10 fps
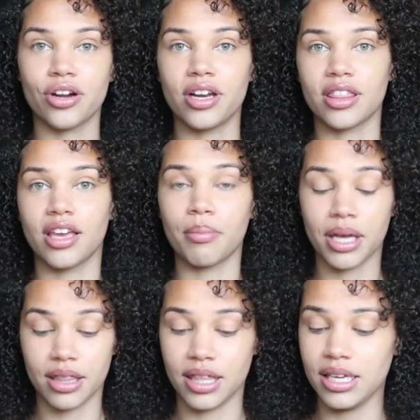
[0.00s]
or anything,
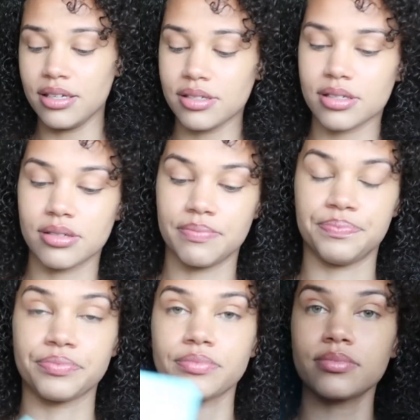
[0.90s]
but these
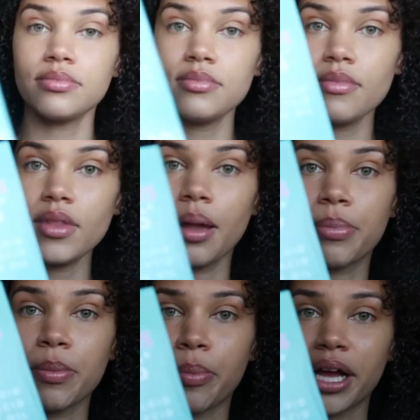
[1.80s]

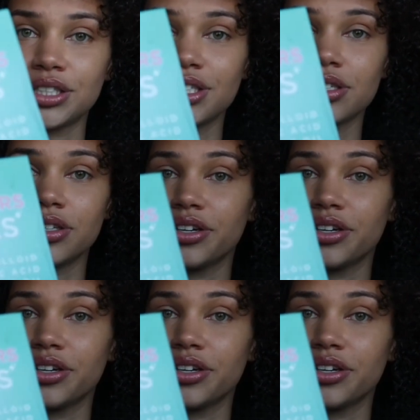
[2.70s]
pimple patches,